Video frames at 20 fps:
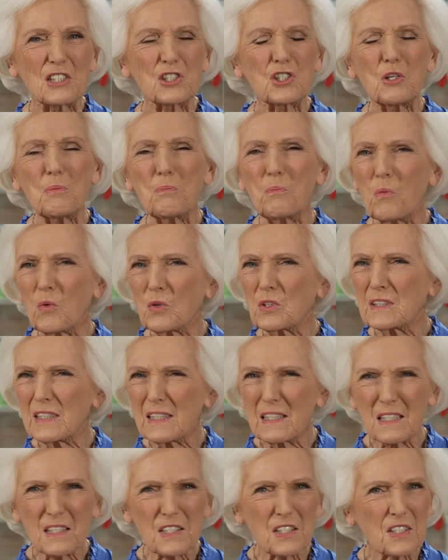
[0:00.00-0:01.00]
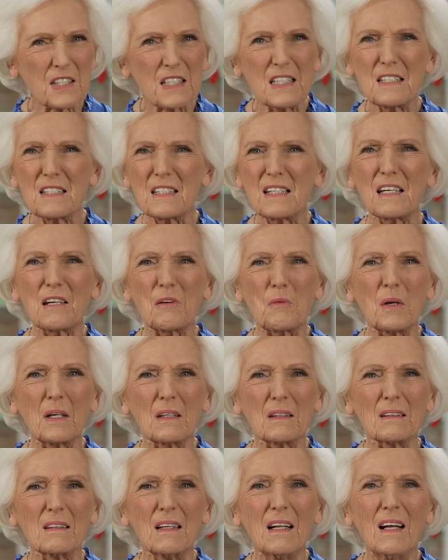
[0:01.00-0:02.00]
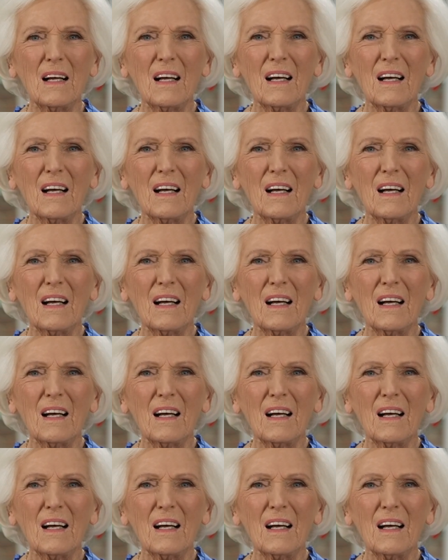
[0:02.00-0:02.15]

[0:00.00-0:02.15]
She did her seasoning well.